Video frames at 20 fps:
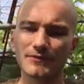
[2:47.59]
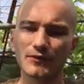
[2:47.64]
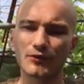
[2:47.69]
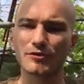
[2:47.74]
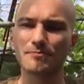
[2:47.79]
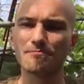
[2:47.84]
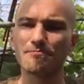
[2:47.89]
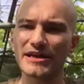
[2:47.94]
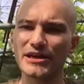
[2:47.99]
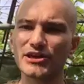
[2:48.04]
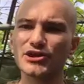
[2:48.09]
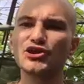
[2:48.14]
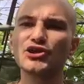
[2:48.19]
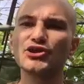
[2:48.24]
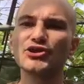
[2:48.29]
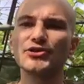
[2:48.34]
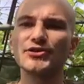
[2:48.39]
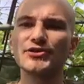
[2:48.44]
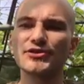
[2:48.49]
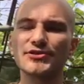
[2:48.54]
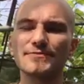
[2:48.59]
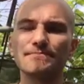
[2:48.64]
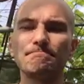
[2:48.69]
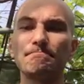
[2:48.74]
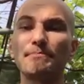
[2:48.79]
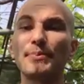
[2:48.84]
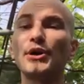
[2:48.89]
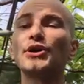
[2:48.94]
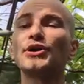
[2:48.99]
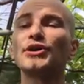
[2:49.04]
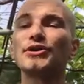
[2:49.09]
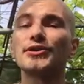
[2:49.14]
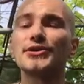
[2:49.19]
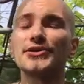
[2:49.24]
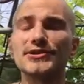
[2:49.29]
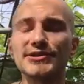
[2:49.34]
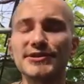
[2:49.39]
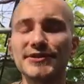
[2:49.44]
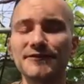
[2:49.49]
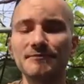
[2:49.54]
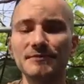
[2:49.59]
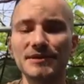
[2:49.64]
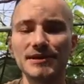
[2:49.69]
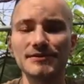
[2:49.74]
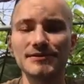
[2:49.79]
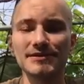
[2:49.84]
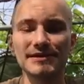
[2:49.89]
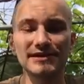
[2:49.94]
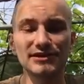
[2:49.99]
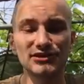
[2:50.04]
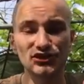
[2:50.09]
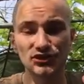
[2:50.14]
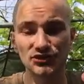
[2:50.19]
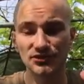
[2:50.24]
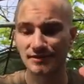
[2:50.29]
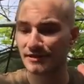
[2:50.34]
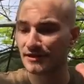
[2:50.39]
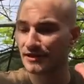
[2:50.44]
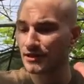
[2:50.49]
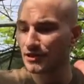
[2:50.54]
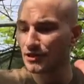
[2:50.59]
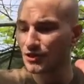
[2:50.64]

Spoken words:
or measures, bars of music, just